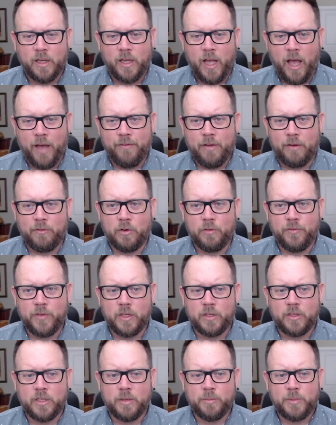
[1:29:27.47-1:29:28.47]
Have I
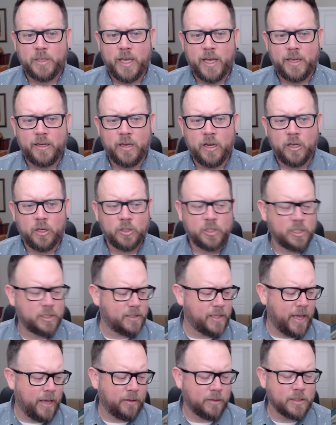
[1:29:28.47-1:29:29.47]
revealed them yet? No, just
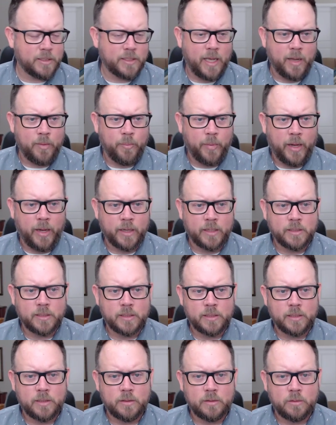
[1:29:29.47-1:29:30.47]
the outside
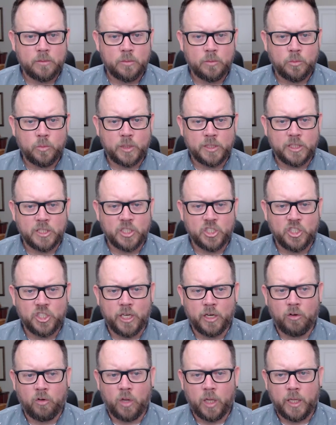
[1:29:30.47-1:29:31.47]
box, which is
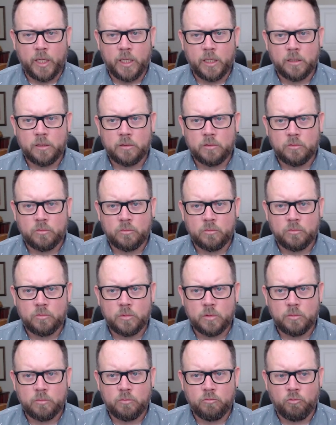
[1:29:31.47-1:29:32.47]
generally
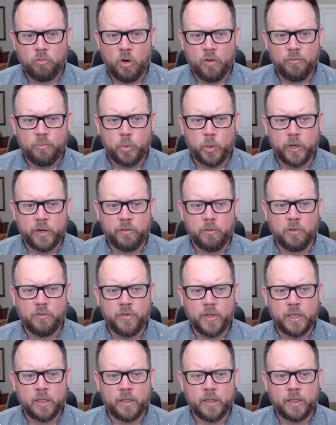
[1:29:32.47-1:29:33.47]
re pretty
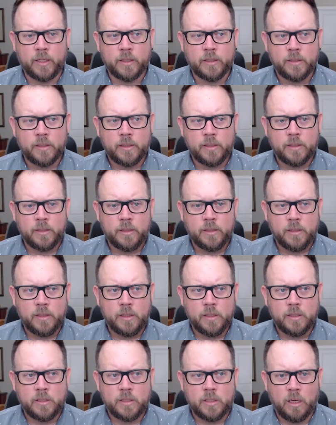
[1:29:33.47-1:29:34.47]
revealing.
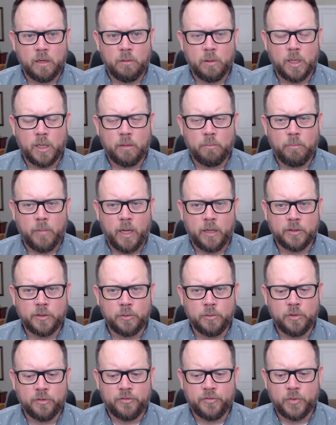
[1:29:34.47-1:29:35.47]
So um, I'll
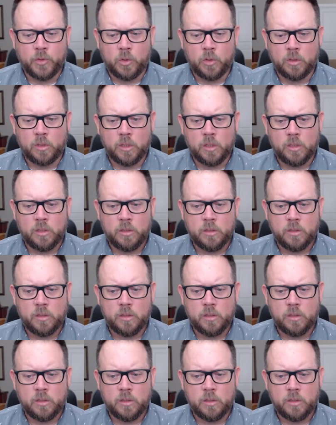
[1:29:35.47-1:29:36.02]
do the full,